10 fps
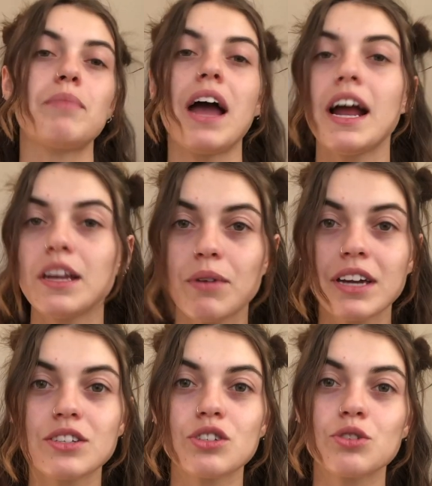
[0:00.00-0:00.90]
But
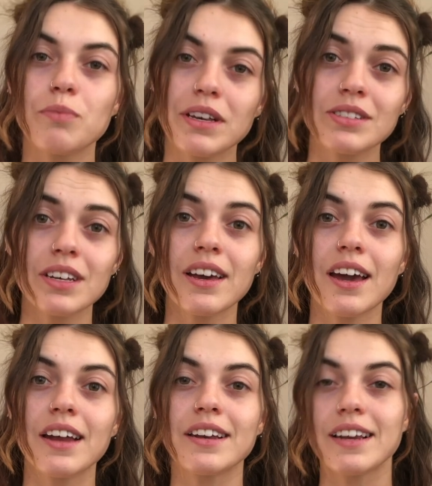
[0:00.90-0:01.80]
anyways, so basically
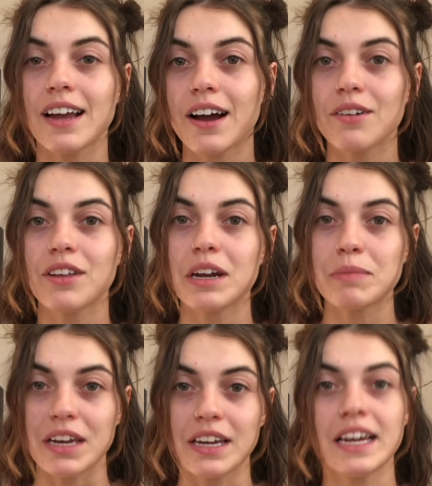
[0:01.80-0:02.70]
now that I'm
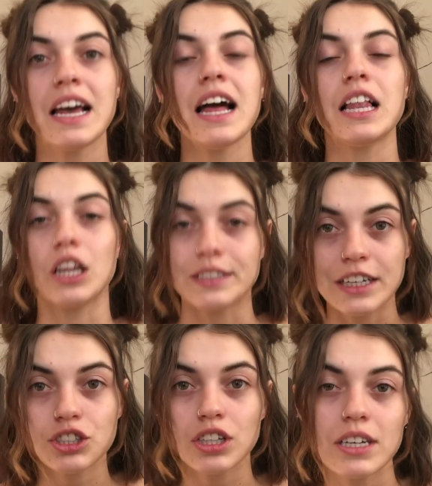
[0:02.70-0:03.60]
in Los
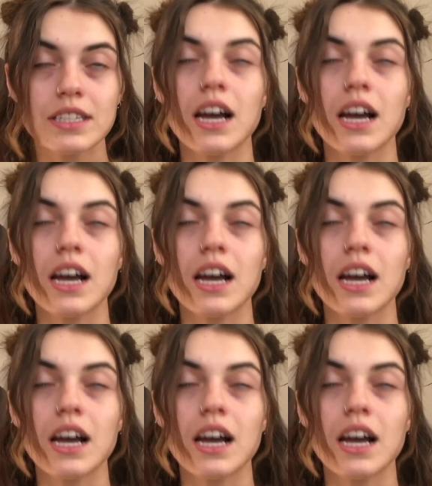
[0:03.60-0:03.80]
Angeles,